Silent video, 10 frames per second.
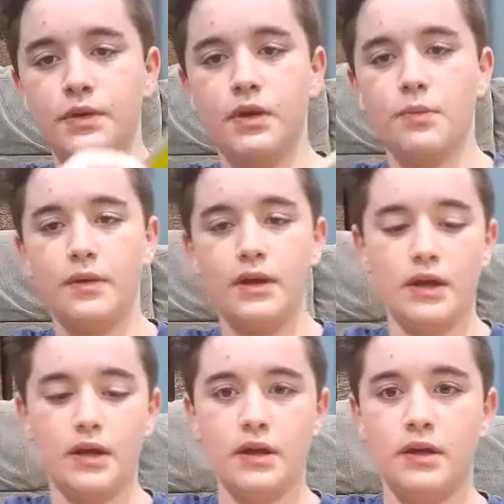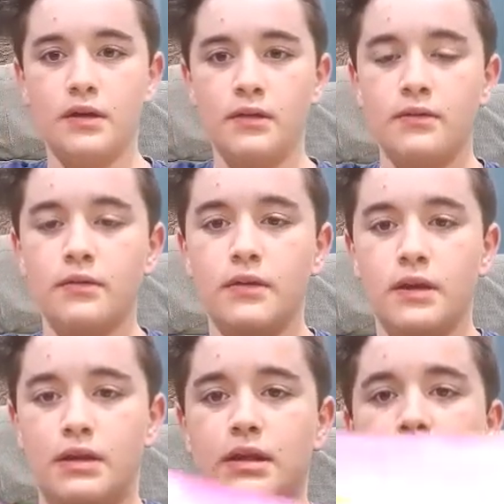you open it.
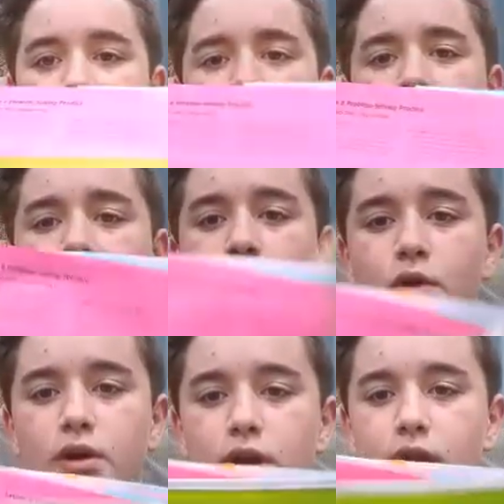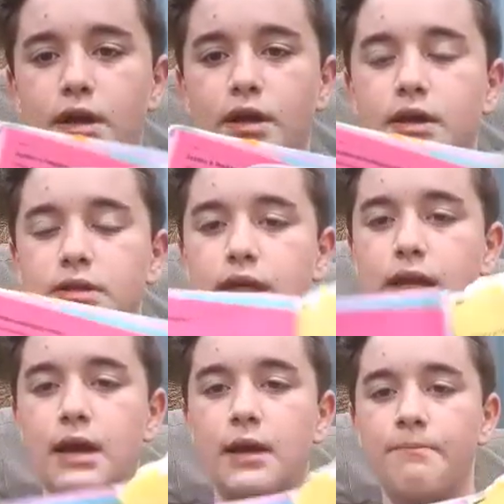I have all my work in it. It's like
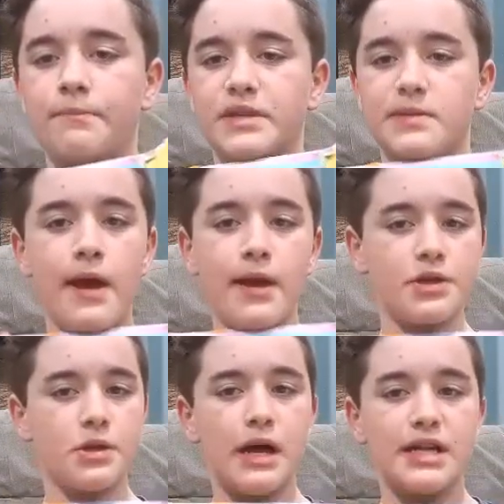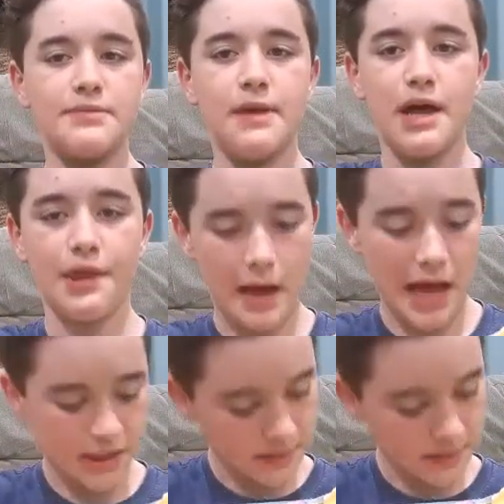Spanish class, math class,